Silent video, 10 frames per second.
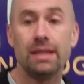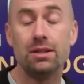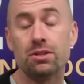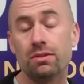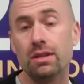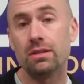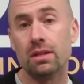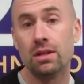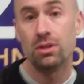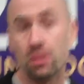
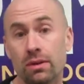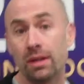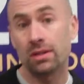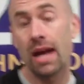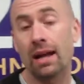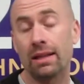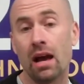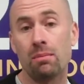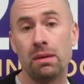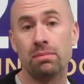industries showing exactly
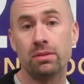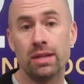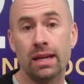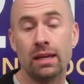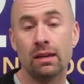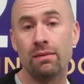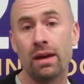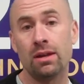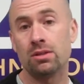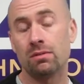how people are taking
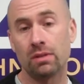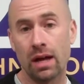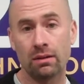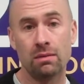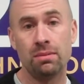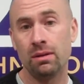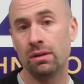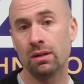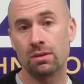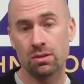advantage of cloud
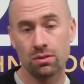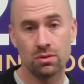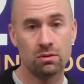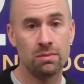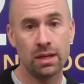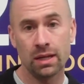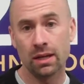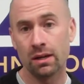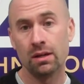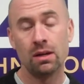computing or social
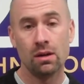media